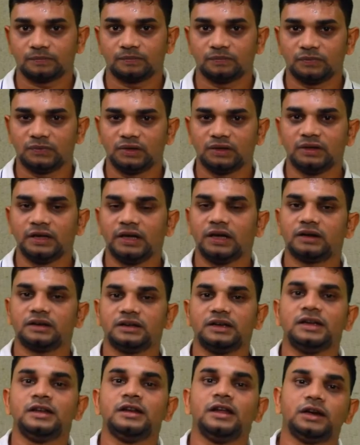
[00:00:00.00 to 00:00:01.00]
They are
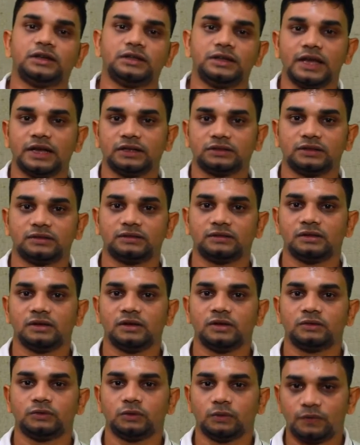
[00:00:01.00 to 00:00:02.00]
inert gases.
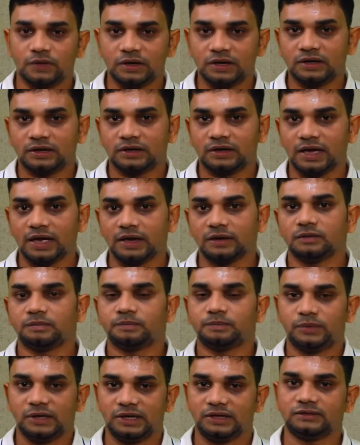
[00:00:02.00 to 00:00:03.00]
So we can
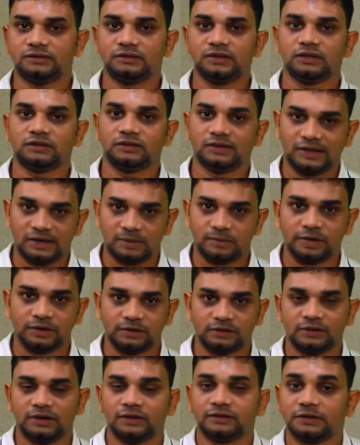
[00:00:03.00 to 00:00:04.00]
place these
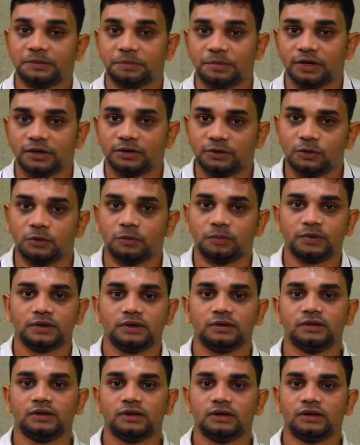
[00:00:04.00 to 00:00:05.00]
elements in a separate group.
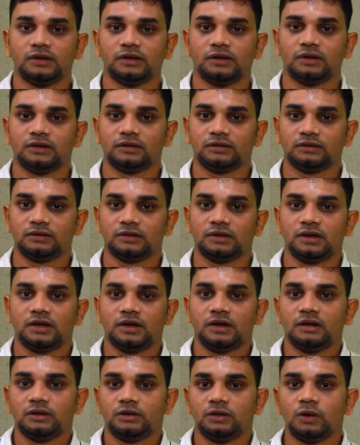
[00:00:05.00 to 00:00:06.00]

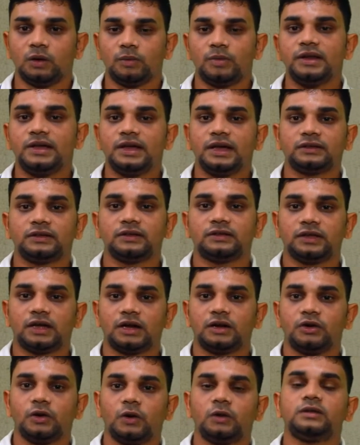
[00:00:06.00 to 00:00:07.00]
Noble gases
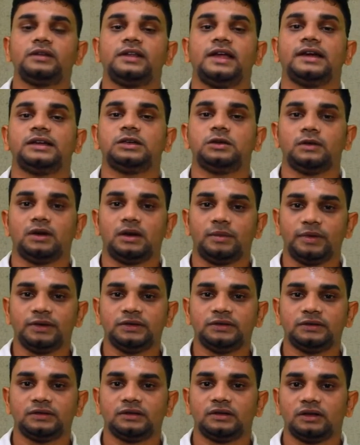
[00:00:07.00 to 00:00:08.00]
are non-reactive
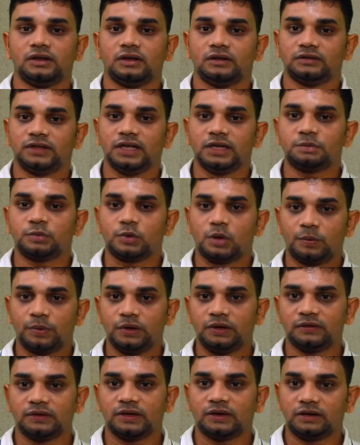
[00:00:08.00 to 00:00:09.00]
elements. Their
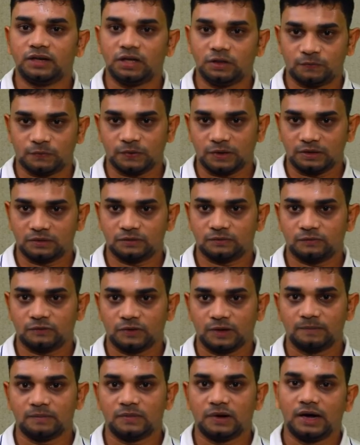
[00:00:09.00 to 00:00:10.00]
properties are different
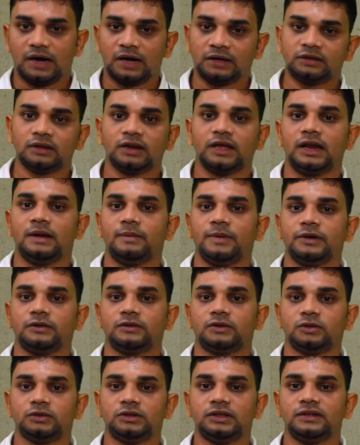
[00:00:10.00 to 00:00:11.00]
from other elements.
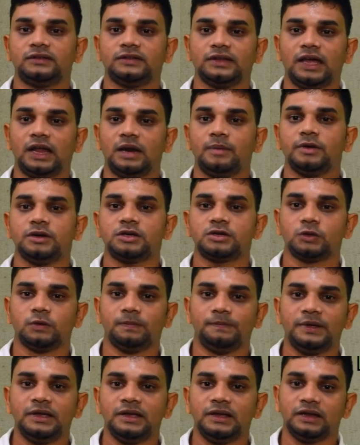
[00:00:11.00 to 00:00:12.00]
So these elements should
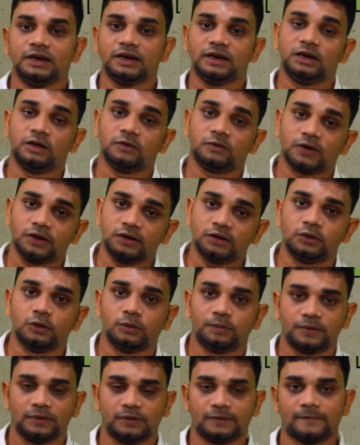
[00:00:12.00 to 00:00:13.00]
be in a different group.